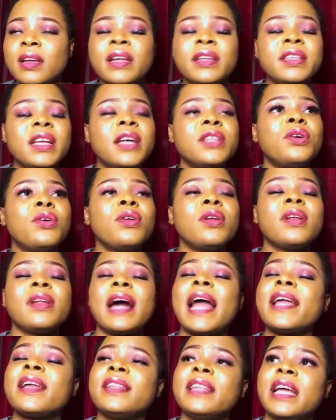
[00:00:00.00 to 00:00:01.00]
They don't
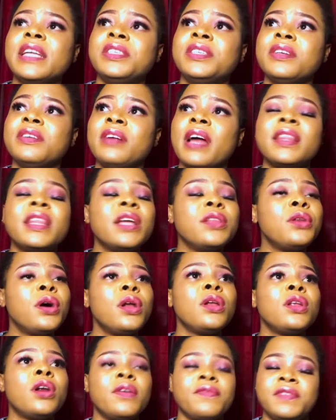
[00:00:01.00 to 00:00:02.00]
like Nigeria. They
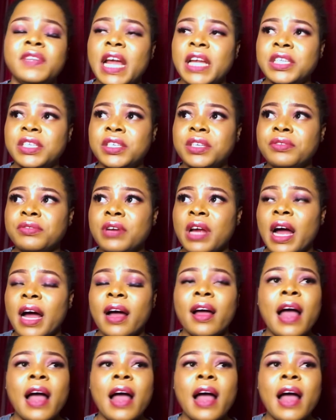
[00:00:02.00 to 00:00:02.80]
don't love Nigeria.